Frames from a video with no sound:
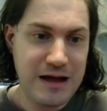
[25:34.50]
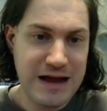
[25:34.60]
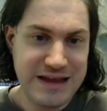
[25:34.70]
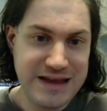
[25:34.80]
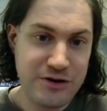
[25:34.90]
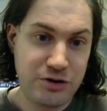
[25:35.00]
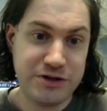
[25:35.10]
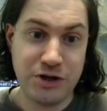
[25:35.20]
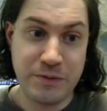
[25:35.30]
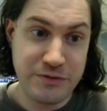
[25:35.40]
I cannot
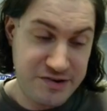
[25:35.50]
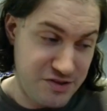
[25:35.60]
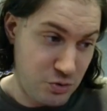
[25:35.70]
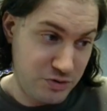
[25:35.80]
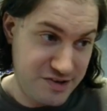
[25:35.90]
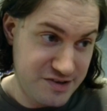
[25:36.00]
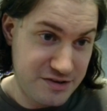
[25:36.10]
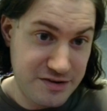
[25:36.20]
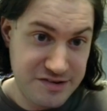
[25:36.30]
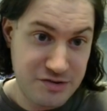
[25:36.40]
tell you whether it's the only state
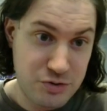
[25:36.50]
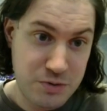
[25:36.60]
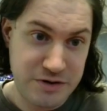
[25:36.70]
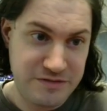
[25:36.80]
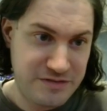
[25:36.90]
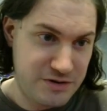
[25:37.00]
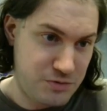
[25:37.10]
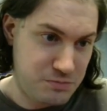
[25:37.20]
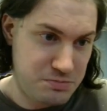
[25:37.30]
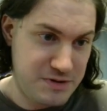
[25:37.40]
that does it or one of the
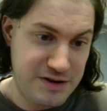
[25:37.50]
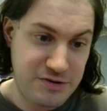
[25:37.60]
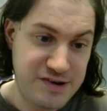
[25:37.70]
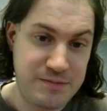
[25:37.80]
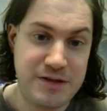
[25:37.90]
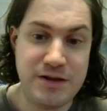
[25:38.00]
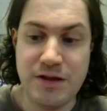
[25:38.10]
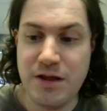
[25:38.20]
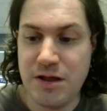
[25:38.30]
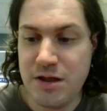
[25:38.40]
10 or
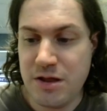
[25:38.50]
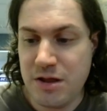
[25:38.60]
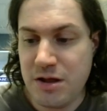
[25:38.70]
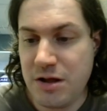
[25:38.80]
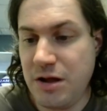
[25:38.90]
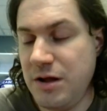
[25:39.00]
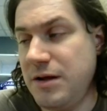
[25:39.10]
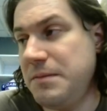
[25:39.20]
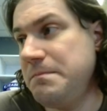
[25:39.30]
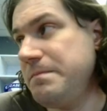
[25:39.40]

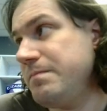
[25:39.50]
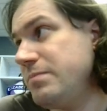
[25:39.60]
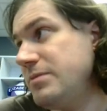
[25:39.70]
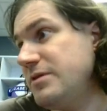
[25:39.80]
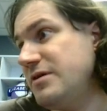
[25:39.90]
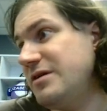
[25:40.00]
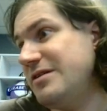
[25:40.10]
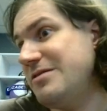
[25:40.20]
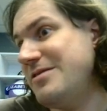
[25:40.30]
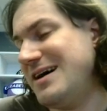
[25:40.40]
something.
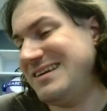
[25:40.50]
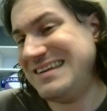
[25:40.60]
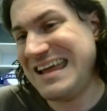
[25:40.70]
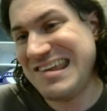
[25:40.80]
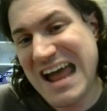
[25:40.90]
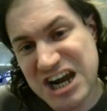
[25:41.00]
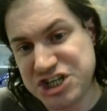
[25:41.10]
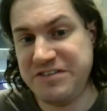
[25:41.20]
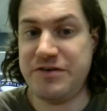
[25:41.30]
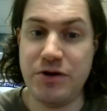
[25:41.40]
That is
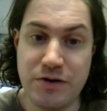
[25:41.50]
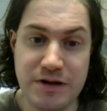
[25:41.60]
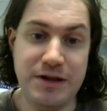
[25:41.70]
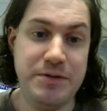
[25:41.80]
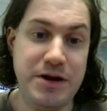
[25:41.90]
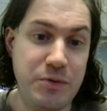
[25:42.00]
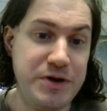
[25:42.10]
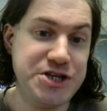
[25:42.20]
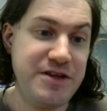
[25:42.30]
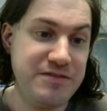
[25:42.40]
actually very good at eliminating
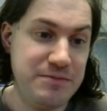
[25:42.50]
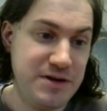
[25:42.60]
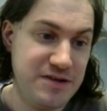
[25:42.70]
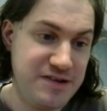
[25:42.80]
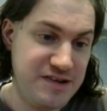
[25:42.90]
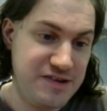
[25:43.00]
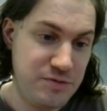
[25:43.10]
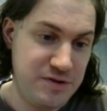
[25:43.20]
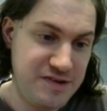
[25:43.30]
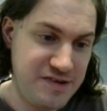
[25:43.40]
wage theft, because as
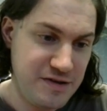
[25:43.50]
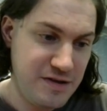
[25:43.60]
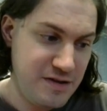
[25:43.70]
soon as